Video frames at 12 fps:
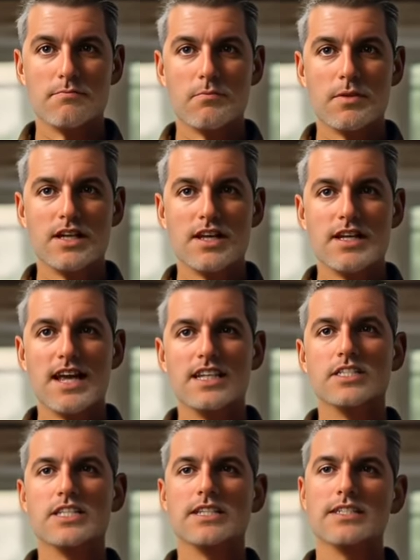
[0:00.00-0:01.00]
without
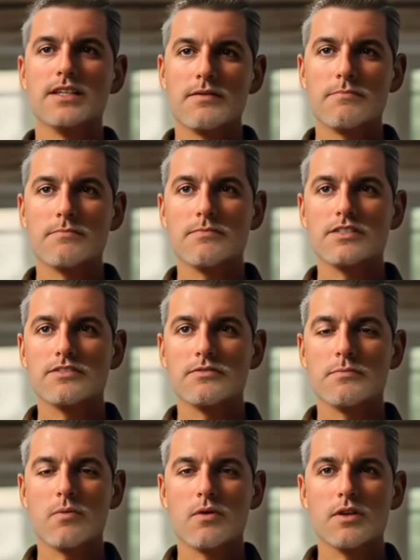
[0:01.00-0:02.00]
asking them to
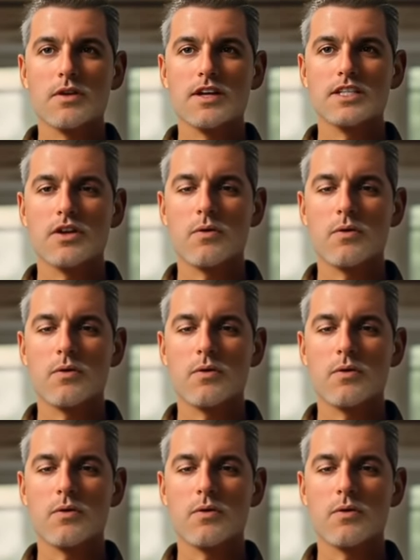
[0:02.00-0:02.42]
formulate